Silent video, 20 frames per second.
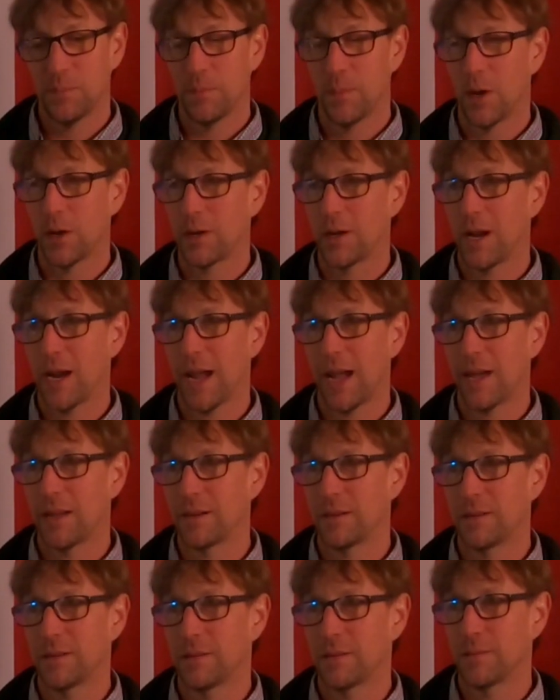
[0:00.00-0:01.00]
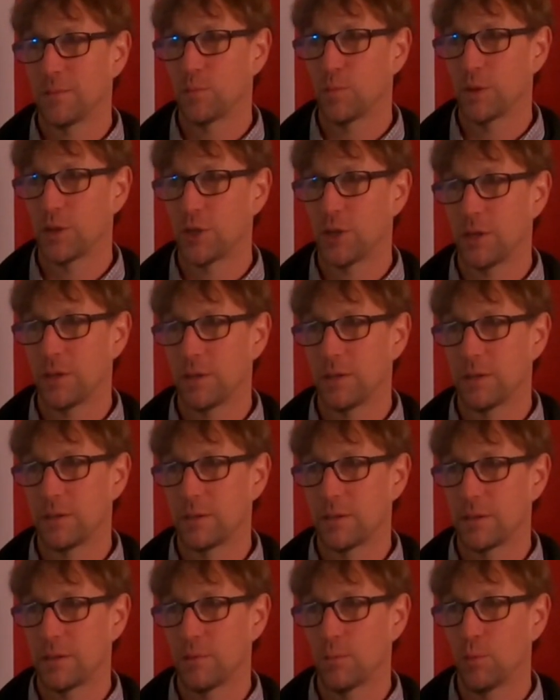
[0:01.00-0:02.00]
Monk Hat, which
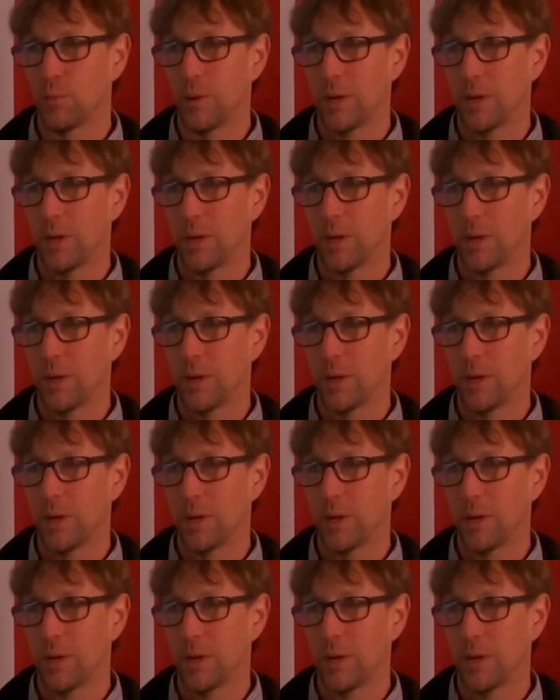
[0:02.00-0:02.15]
is